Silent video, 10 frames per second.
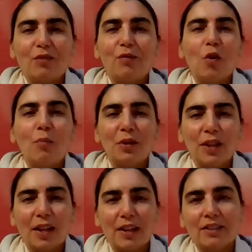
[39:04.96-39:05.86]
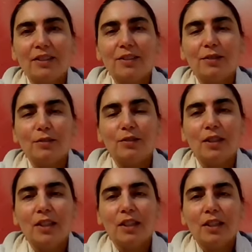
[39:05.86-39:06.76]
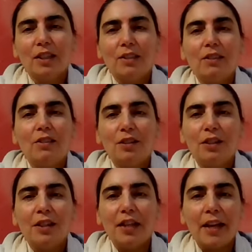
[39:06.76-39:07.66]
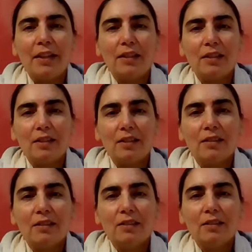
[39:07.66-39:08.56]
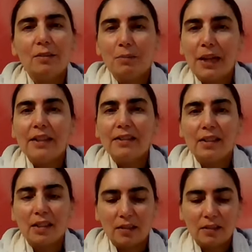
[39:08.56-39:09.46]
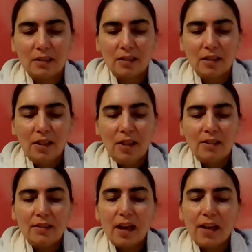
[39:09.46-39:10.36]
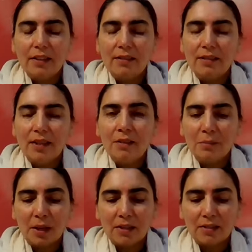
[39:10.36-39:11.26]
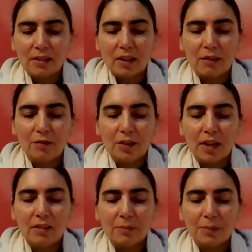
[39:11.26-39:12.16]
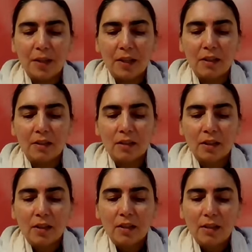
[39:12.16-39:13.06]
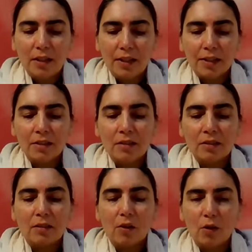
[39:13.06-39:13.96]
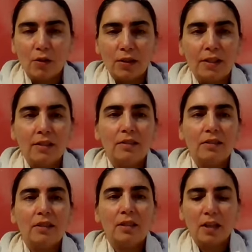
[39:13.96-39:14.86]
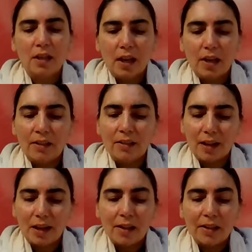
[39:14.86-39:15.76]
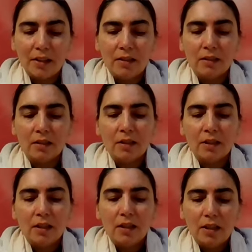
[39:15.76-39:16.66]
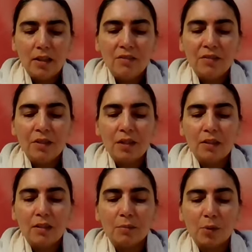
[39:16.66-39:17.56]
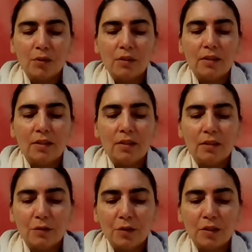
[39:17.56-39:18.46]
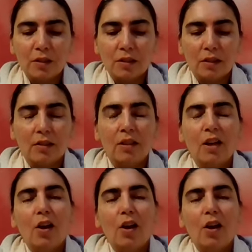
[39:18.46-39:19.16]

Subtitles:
a formula to create the blessing, is I see myself as being clear, honest, and kind, even in the most difficult